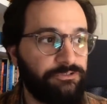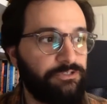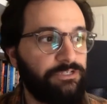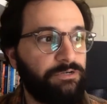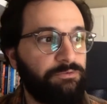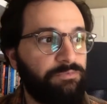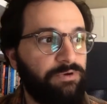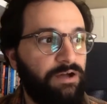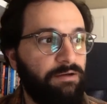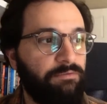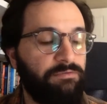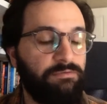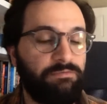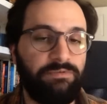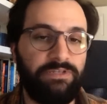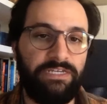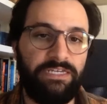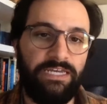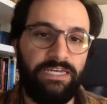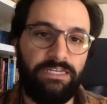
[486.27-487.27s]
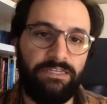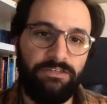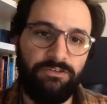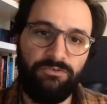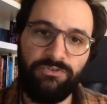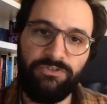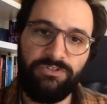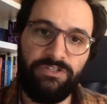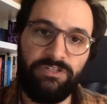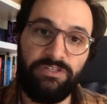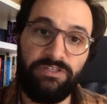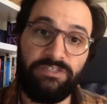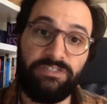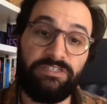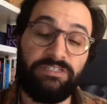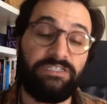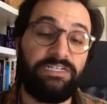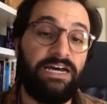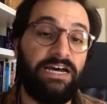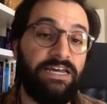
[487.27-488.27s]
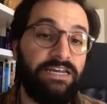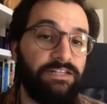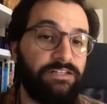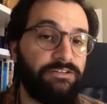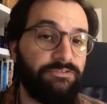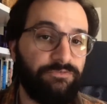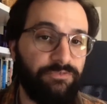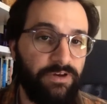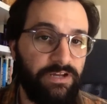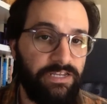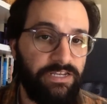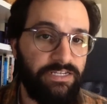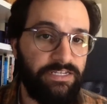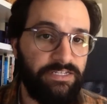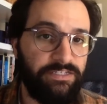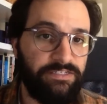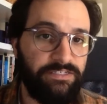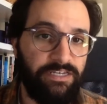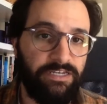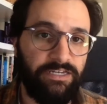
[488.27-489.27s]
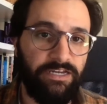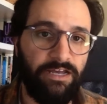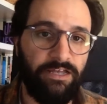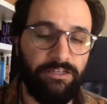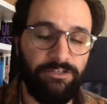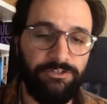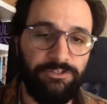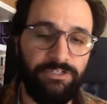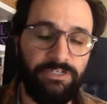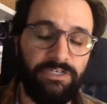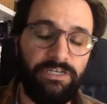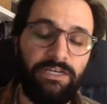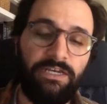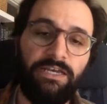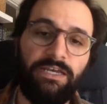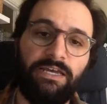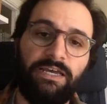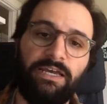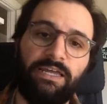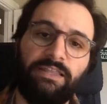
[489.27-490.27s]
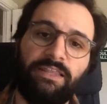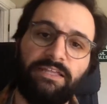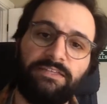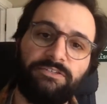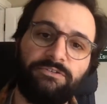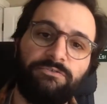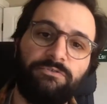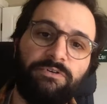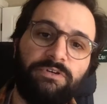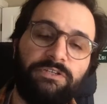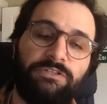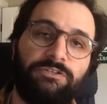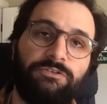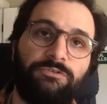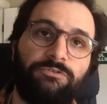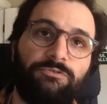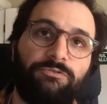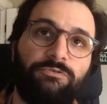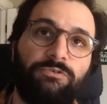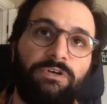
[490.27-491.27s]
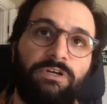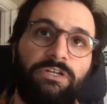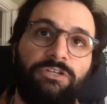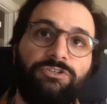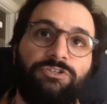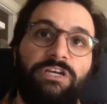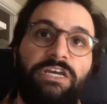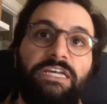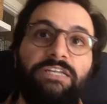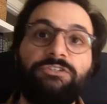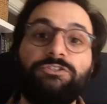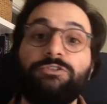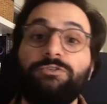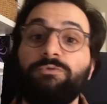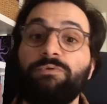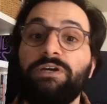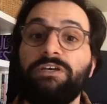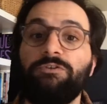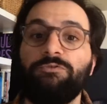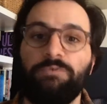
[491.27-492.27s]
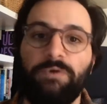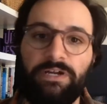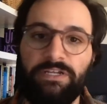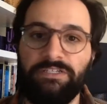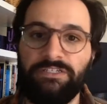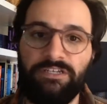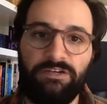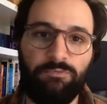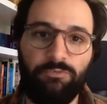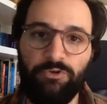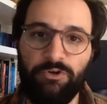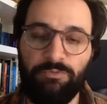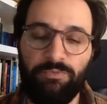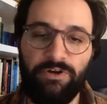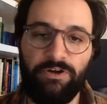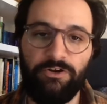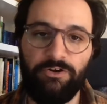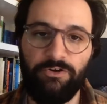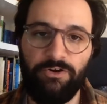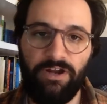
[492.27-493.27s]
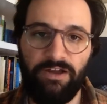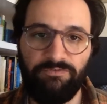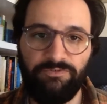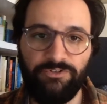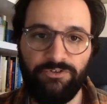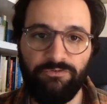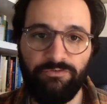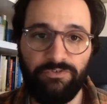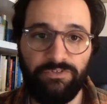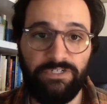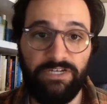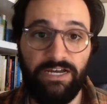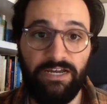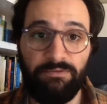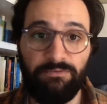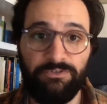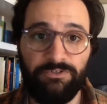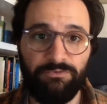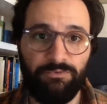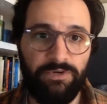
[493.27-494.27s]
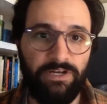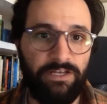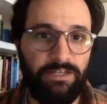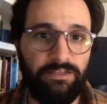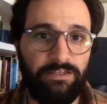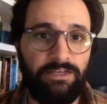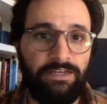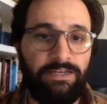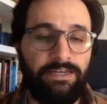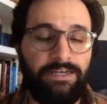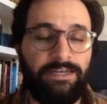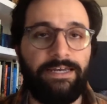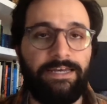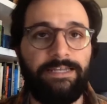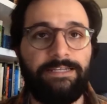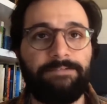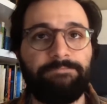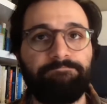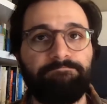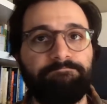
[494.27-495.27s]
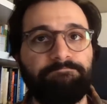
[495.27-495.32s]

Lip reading: going to probably get used to the style of writing in psychology, and that's going to change the way you write summary paragraphs over time as well. And